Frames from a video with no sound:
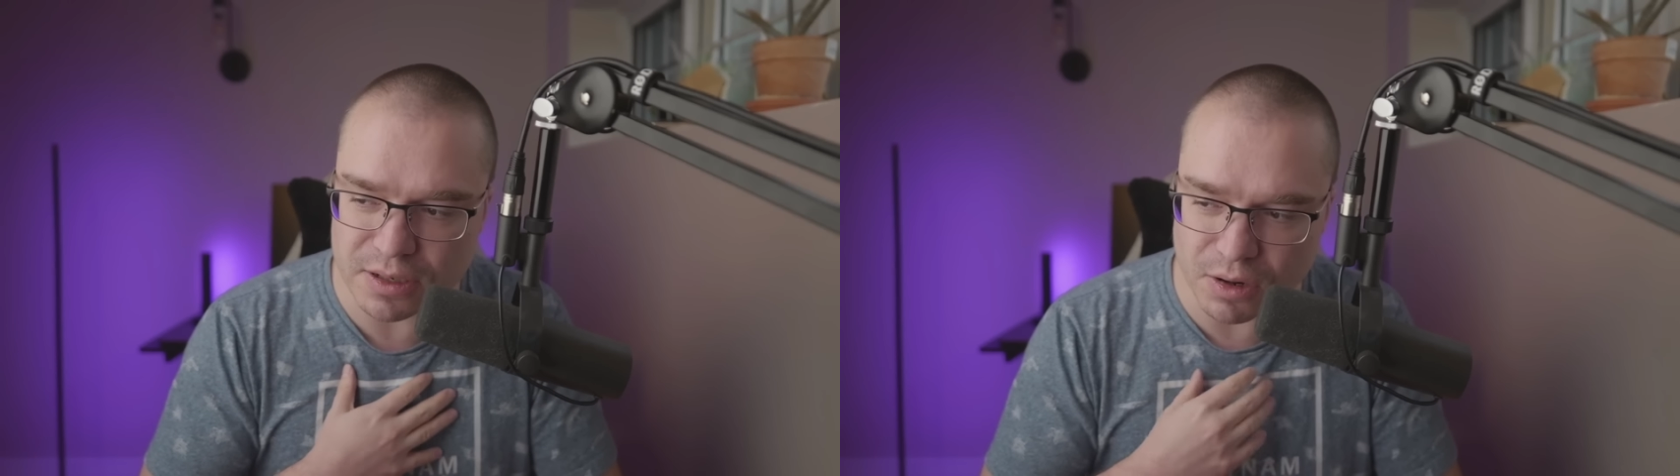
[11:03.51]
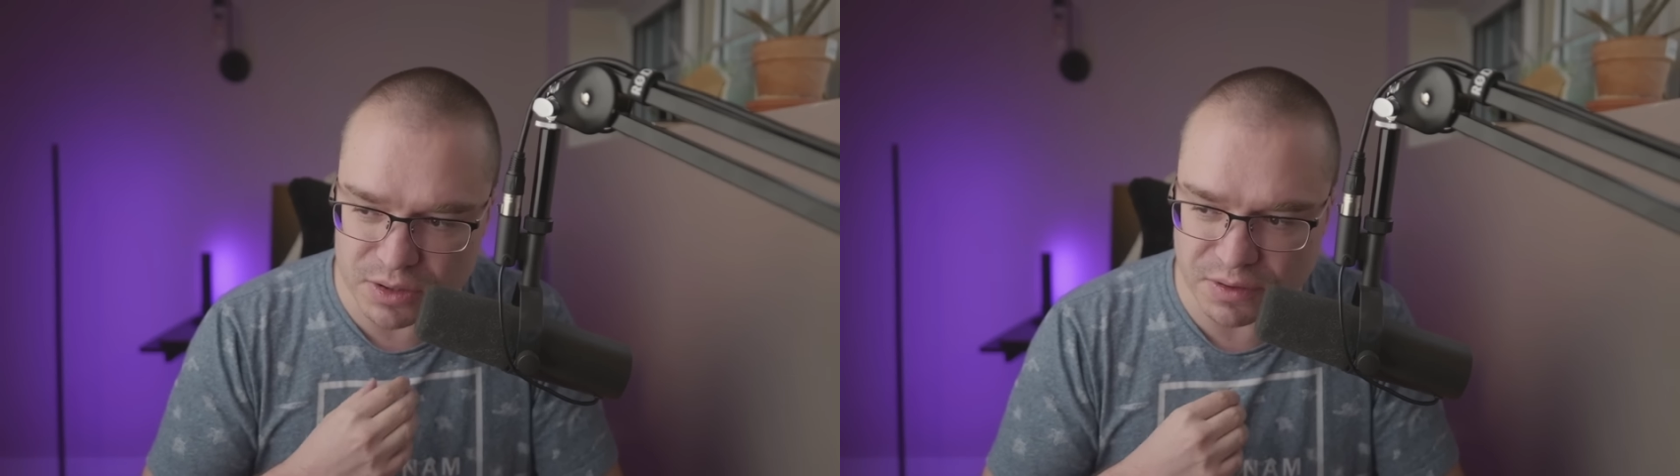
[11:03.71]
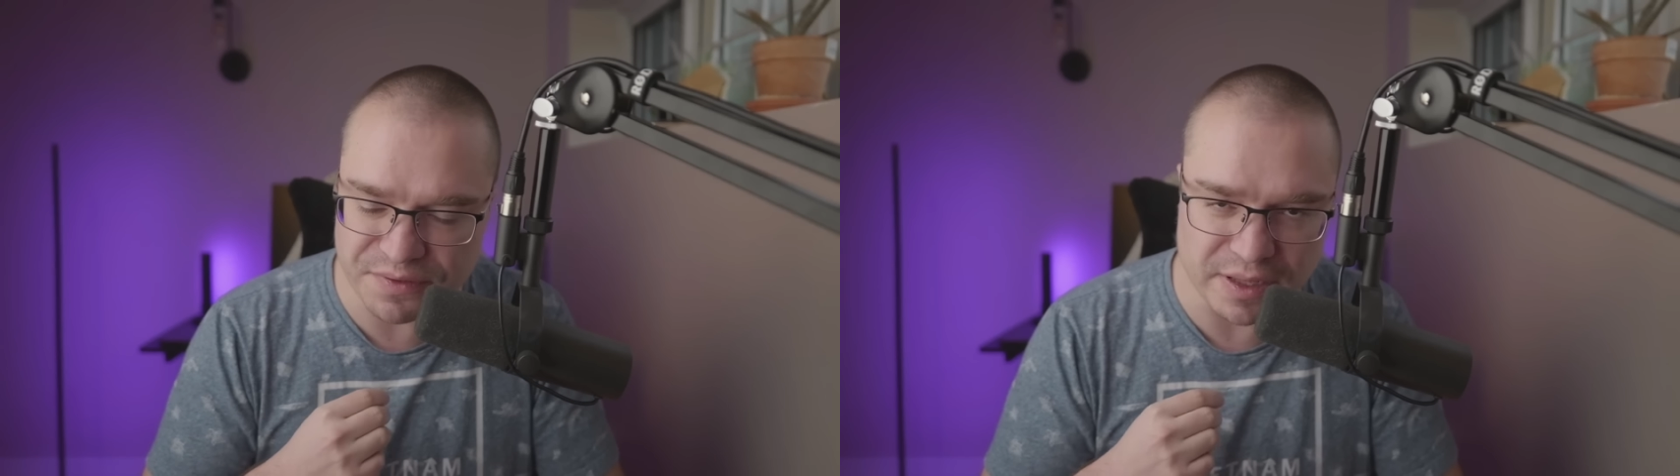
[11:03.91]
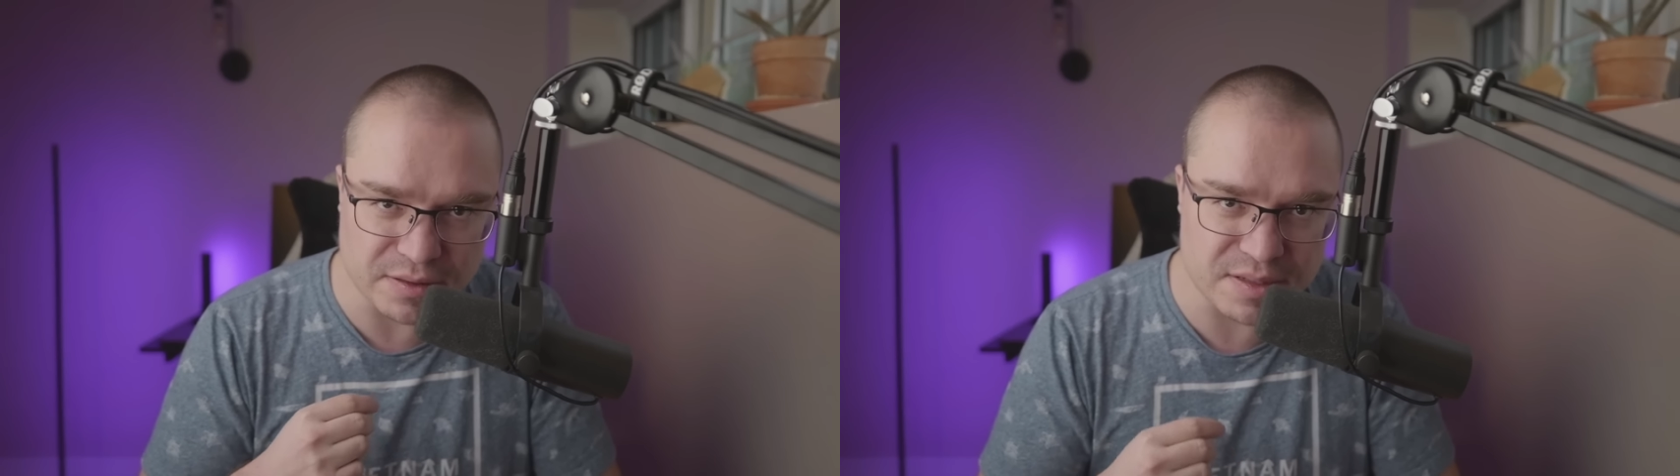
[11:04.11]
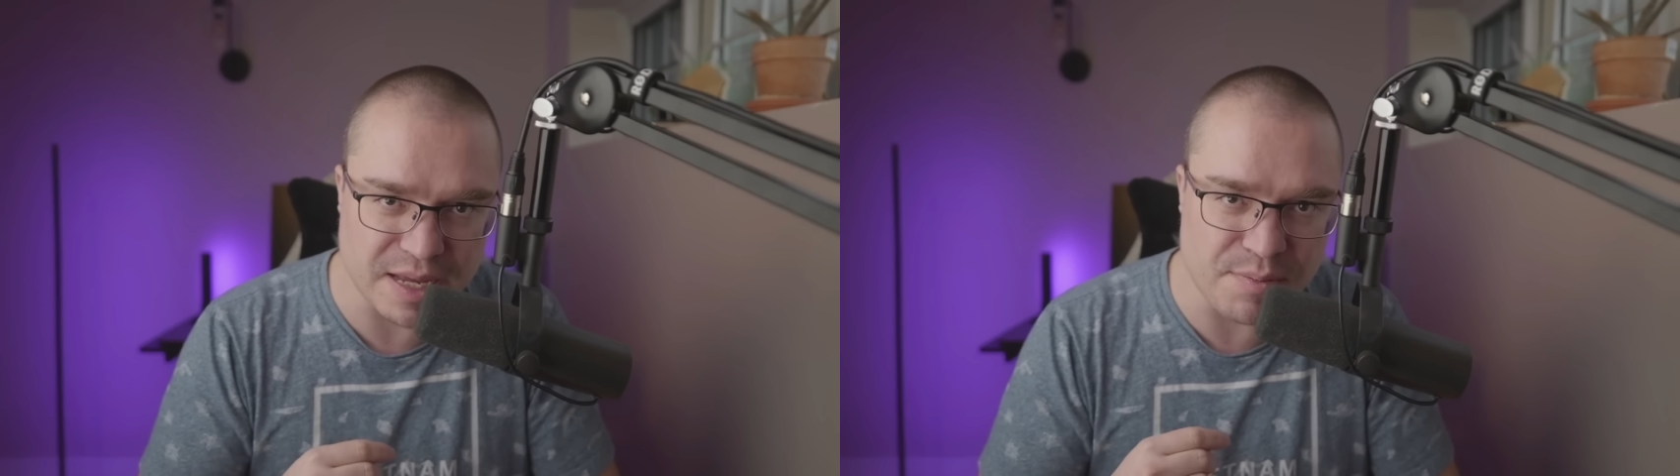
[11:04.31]
also felt
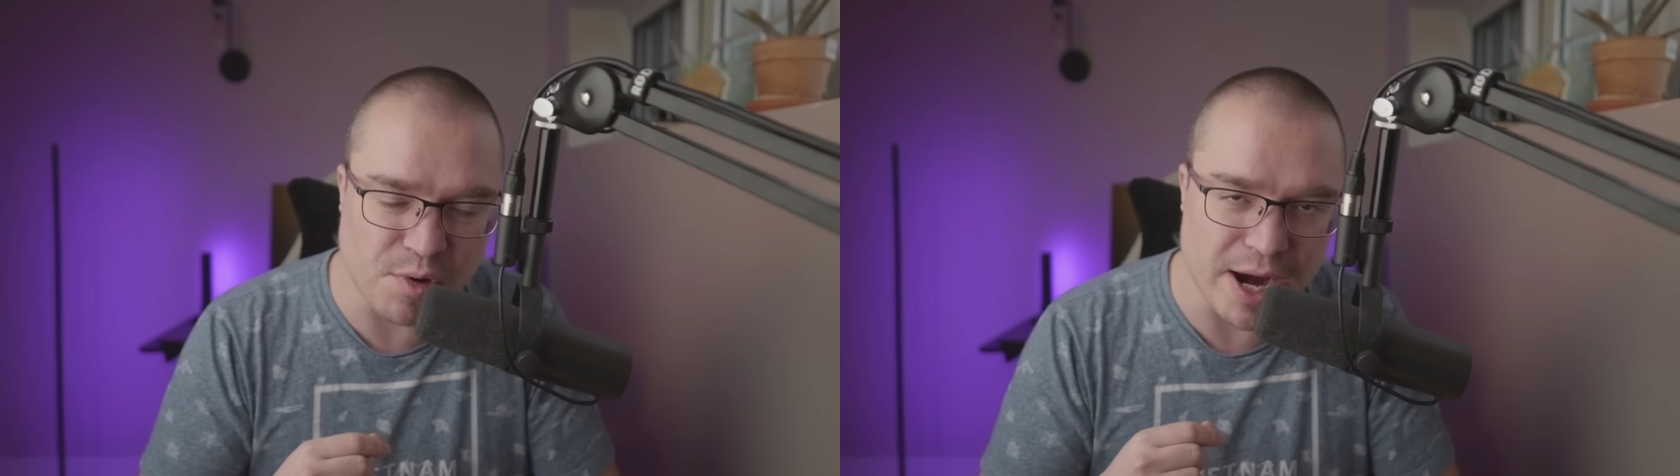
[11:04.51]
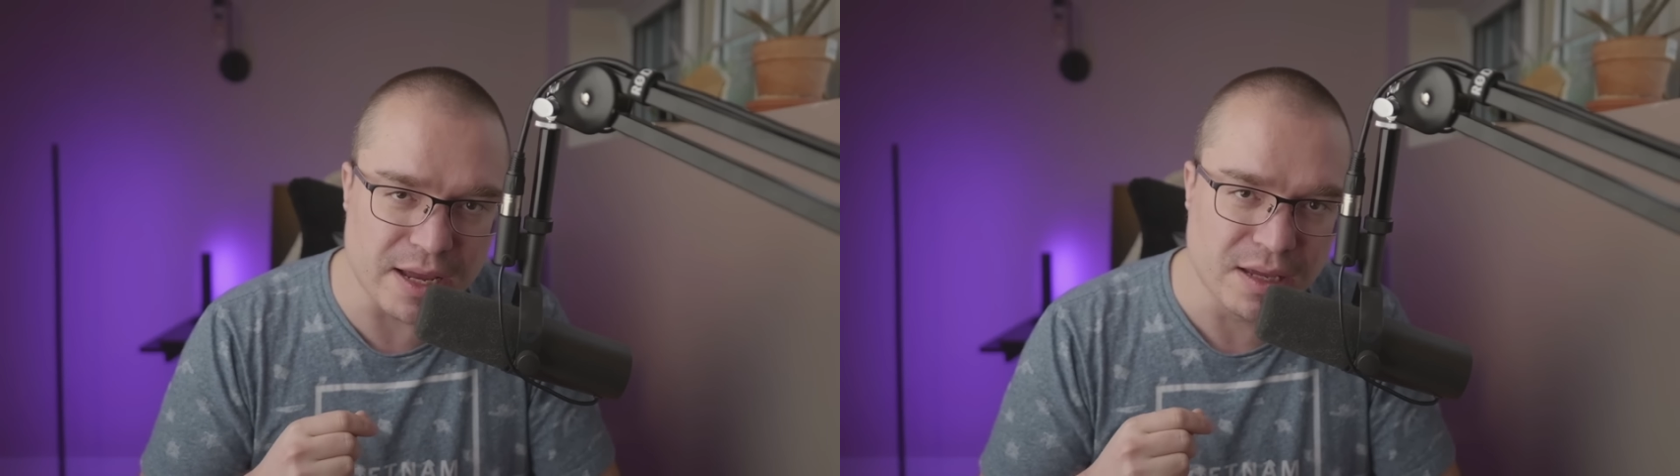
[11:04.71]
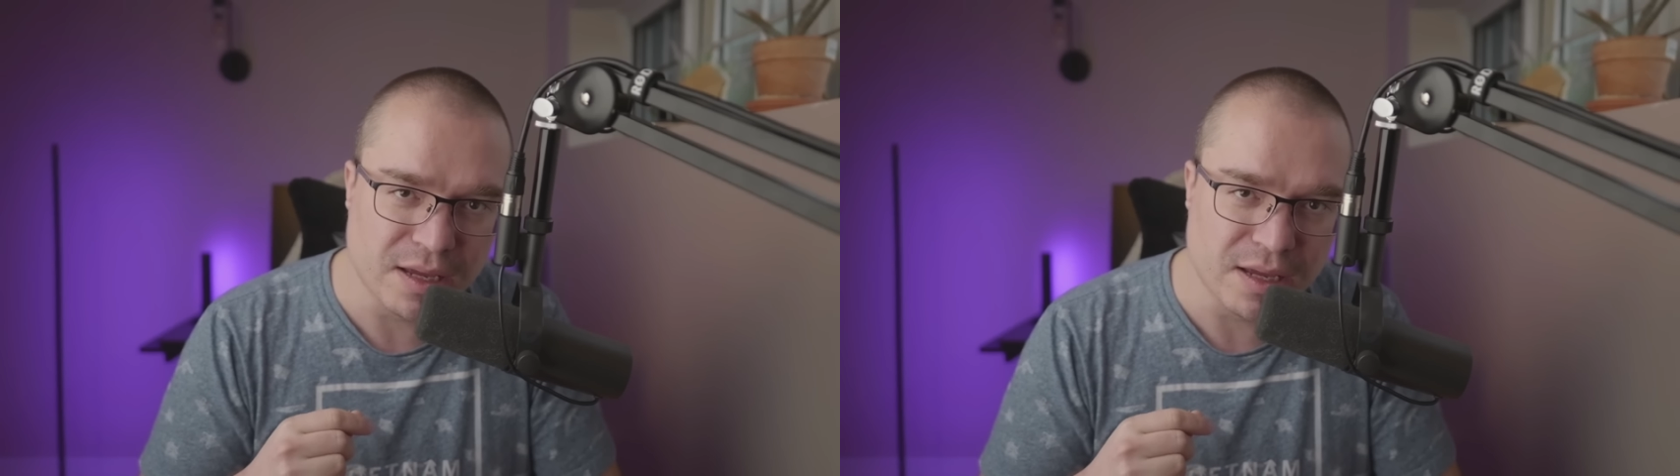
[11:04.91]
the same way